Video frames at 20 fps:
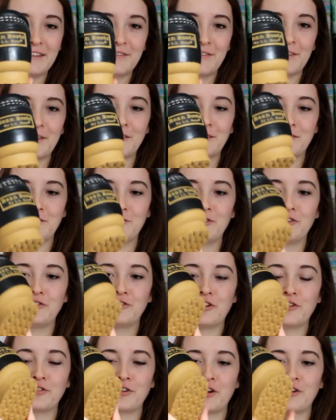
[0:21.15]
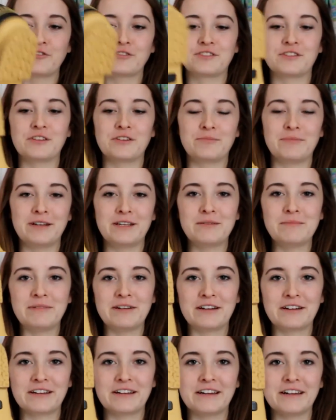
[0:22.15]
for those of you who don't know, so they're made in
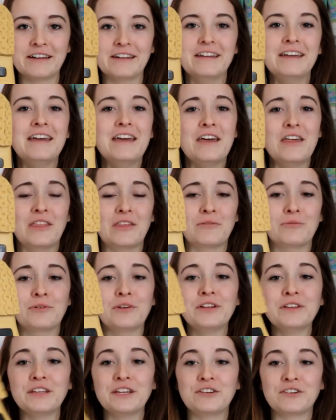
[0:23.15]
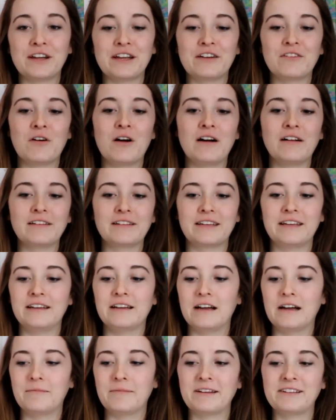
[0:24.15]
America. They're really great quality.
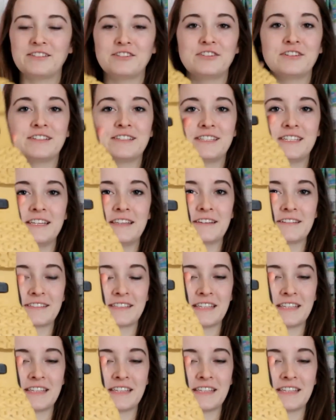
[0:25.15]
As you can see, there's